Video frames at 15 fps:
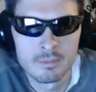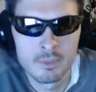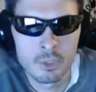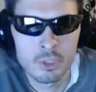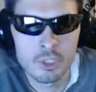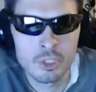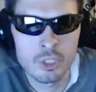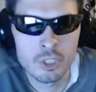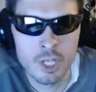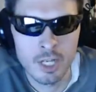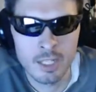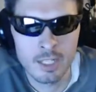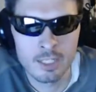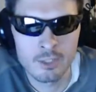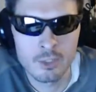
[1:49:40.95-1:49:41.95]
Or just check
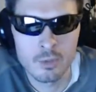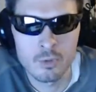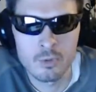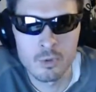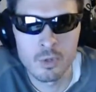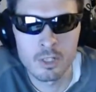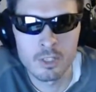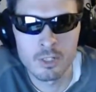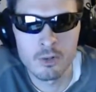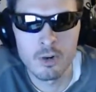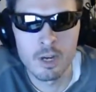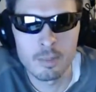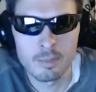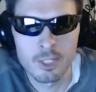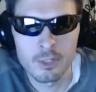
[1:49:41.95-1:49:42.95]
it out so Drew doesn't
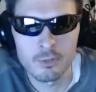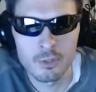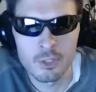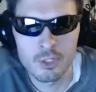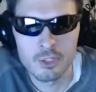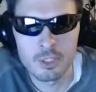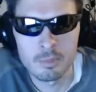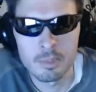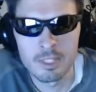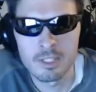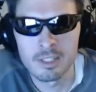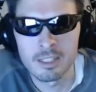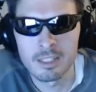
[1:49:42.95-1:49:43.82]
cry himself to sleep at night.